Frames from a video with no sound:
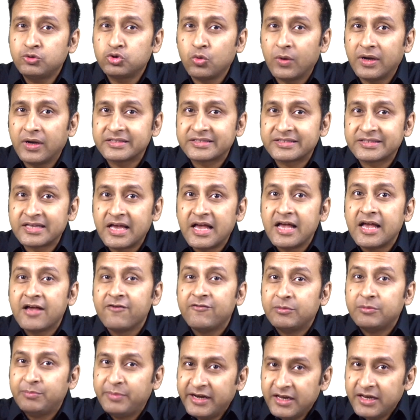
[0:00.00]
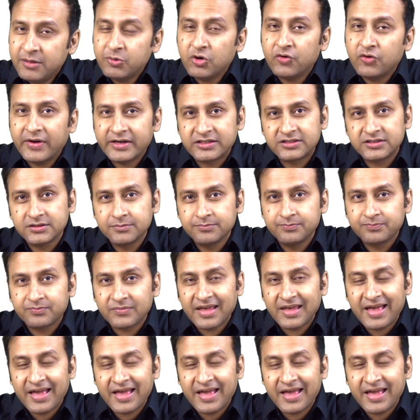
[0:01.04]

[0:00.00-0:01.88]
to us with bleeding per rectum